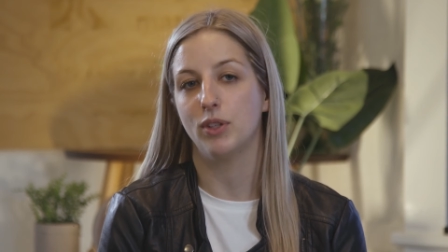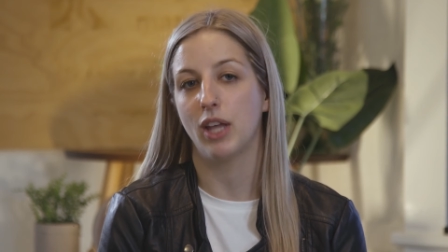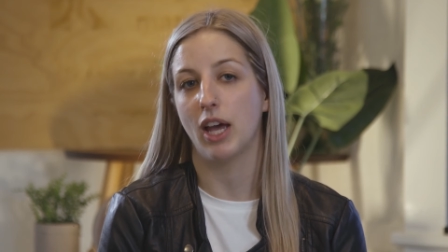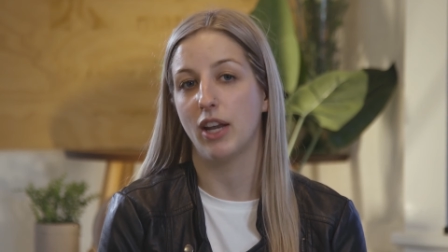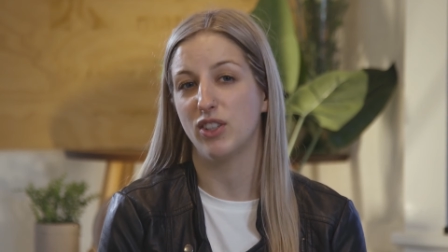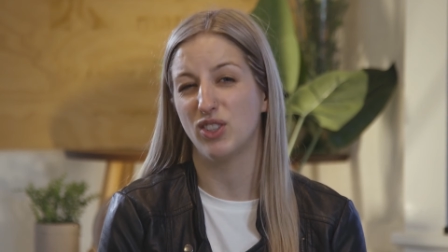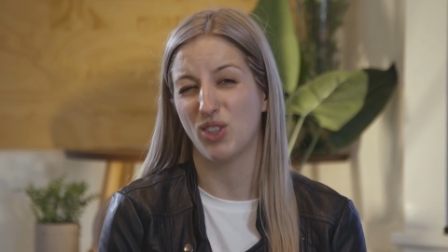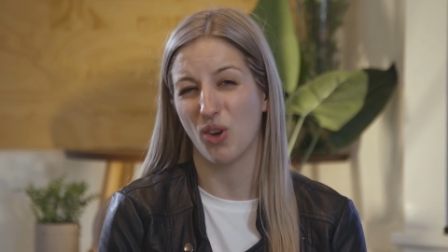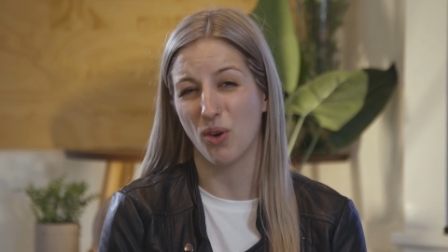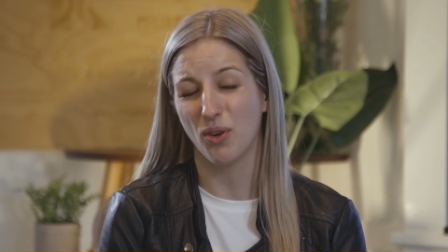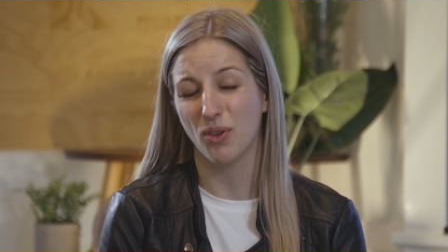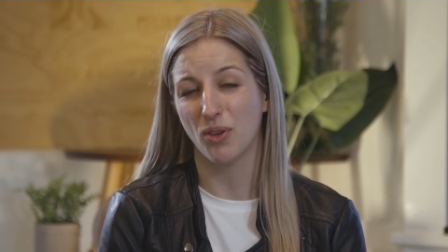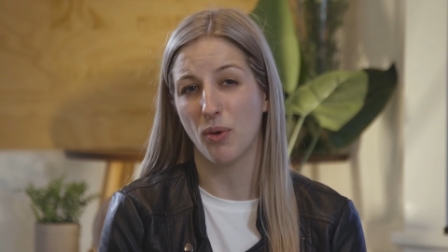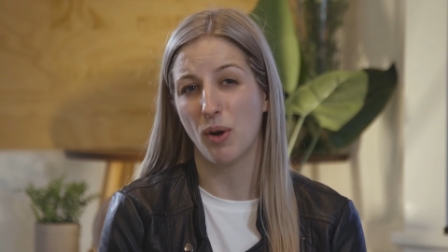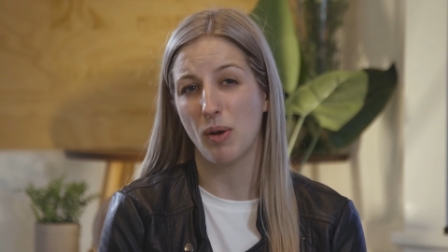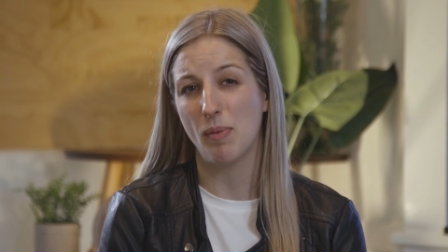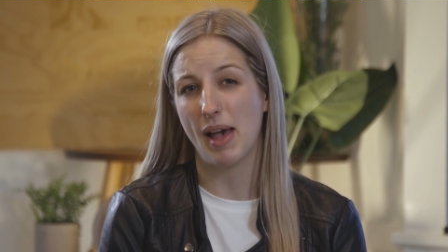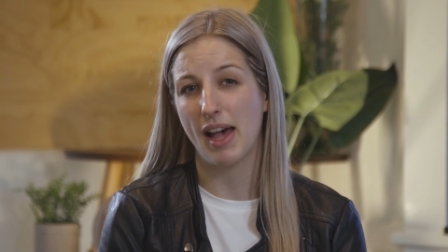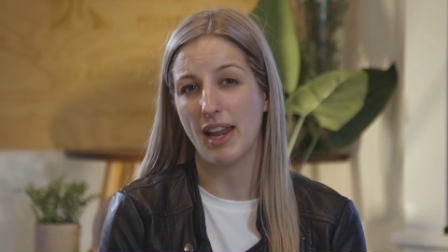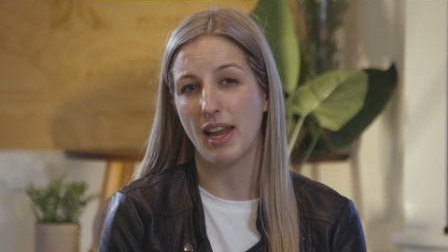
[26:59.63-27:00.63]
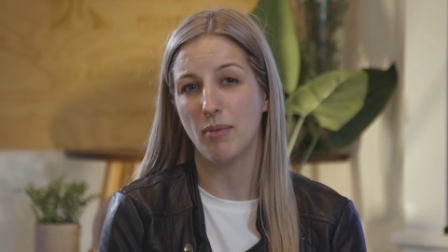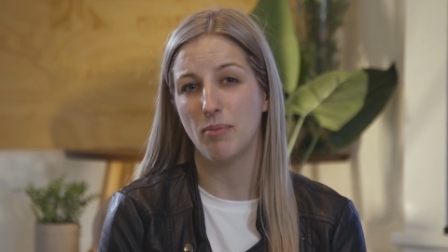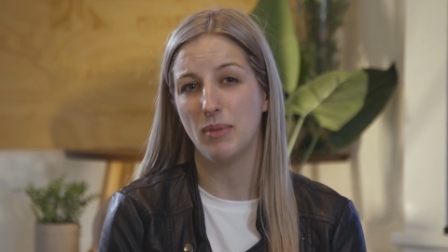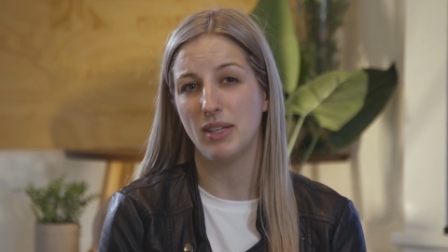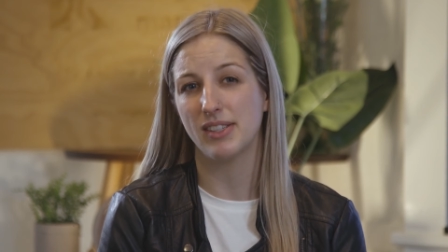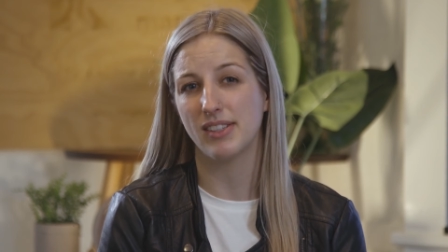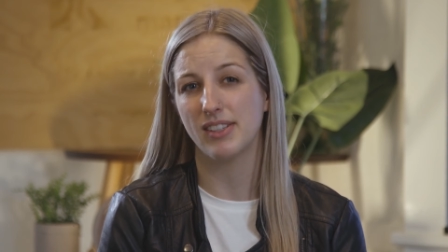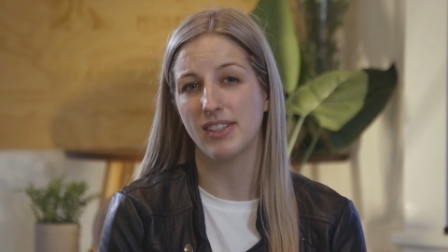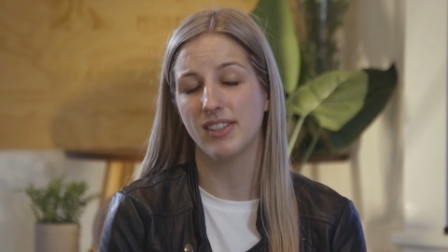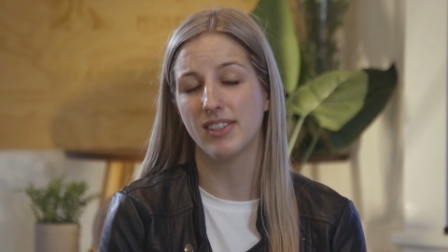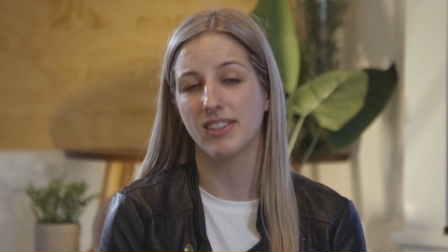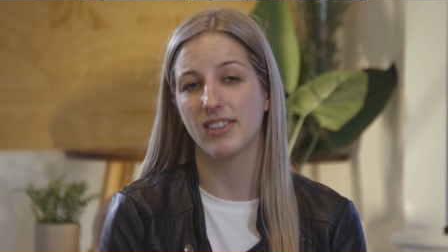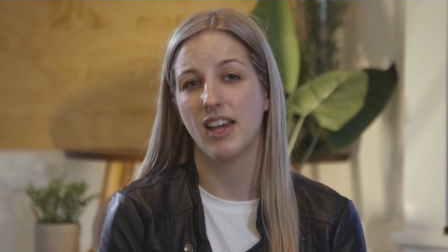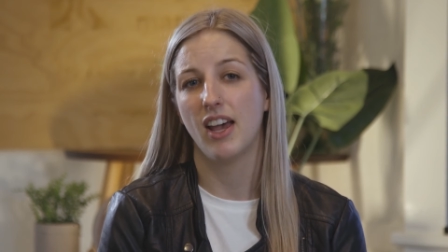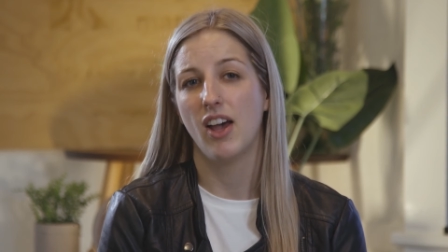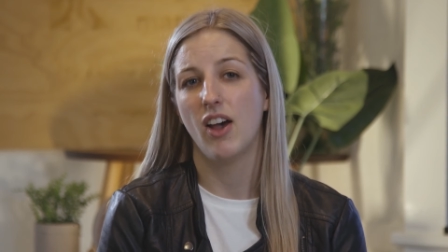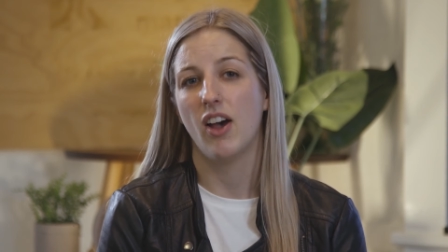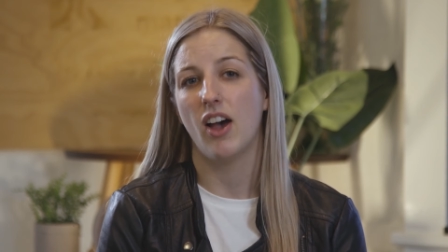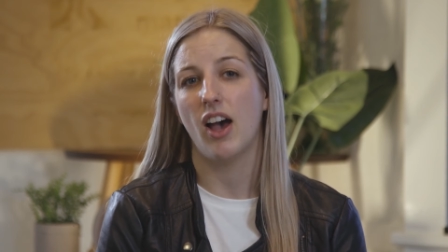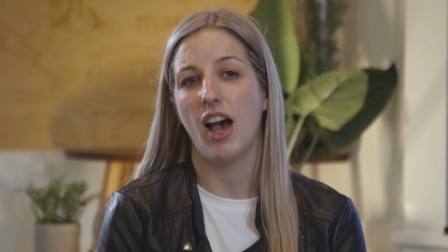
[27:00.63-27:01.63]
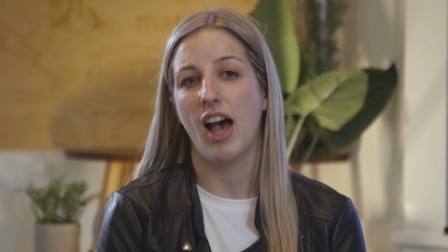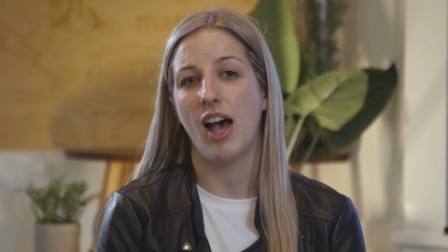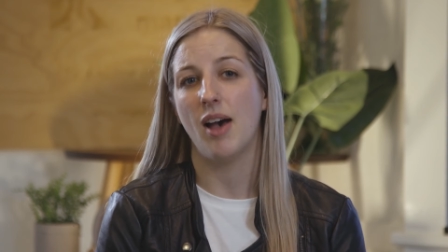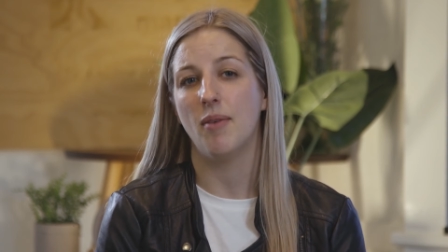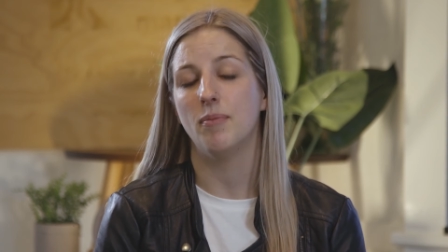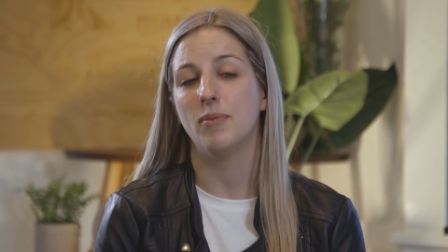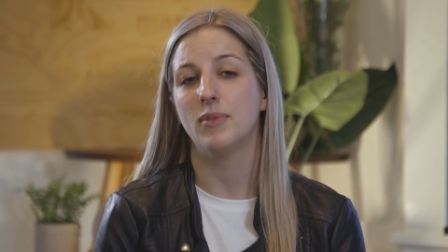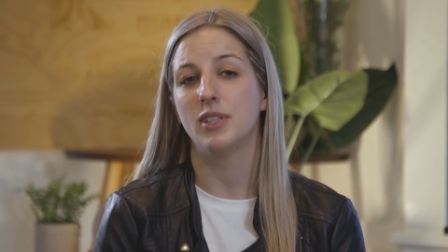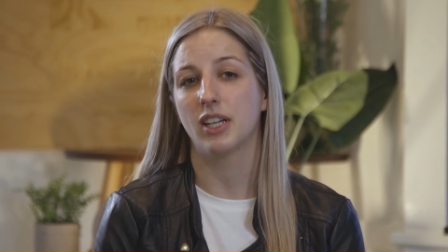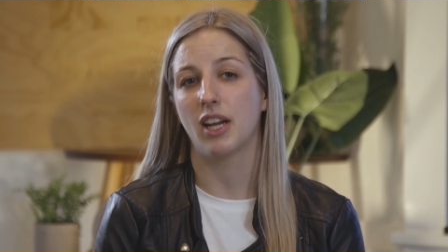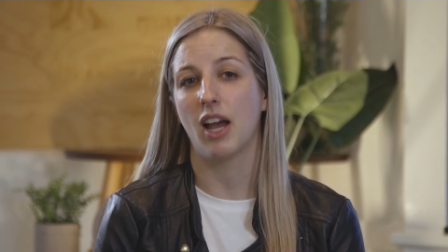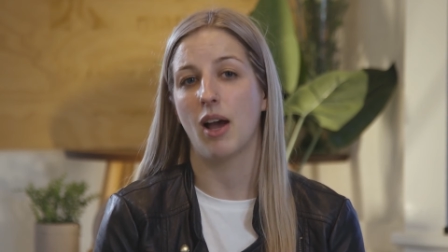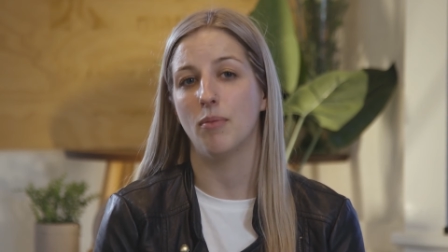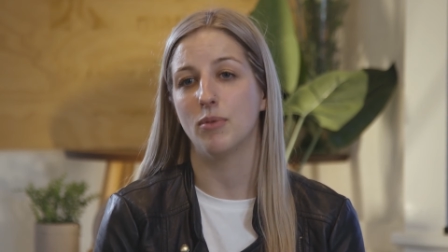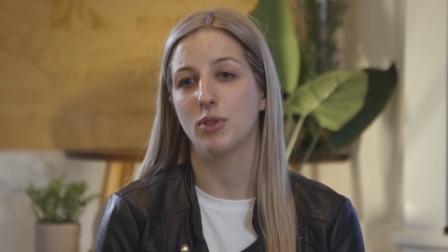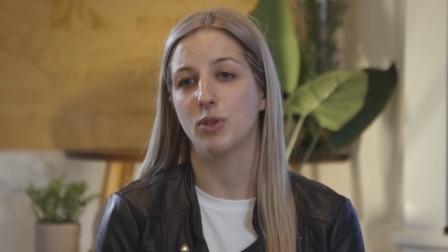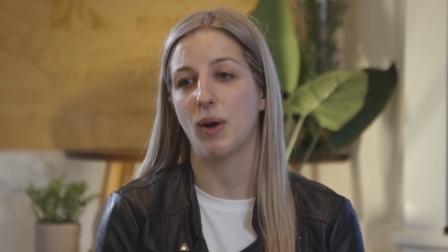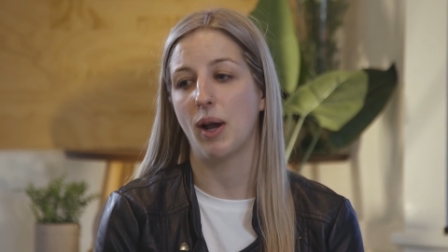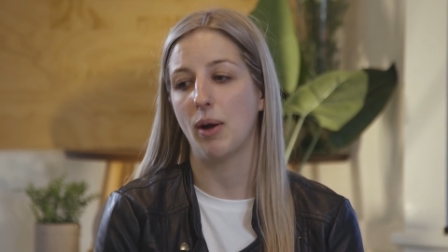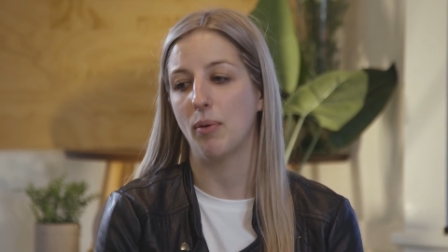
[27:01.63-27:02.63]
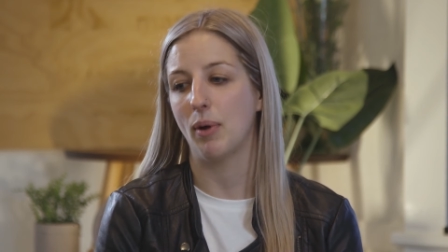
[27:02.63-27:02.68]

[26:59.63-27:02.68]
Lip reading: that don't know about our business to come to our